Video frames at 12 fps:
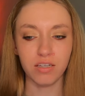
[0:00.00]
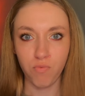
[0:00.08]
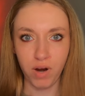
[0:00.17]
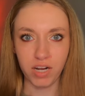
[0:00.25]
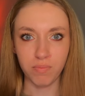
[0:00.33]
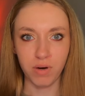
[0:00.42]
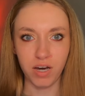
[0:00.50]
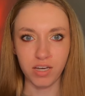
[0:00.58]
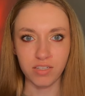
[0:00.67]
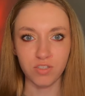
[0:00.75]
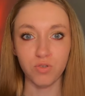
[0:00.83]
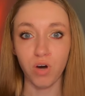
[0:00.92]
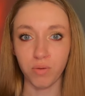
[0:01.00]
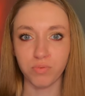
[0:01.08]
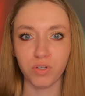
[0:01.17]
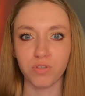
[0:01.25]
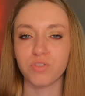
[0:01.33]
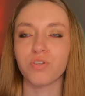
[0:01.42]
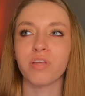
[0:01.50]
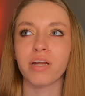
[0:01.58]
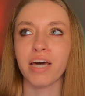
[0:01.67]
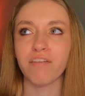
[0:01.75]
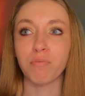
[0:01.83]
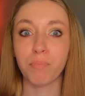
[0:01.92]
ready by to upload so that I
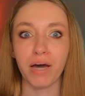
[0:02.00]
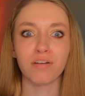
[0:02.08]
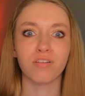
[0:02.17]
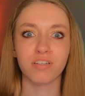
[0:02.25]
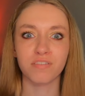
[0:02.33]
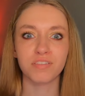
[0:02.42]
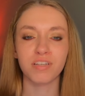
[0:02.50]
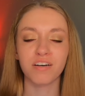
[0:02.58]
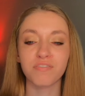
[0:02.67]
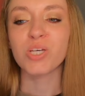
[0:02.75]
have a backlog of stuff.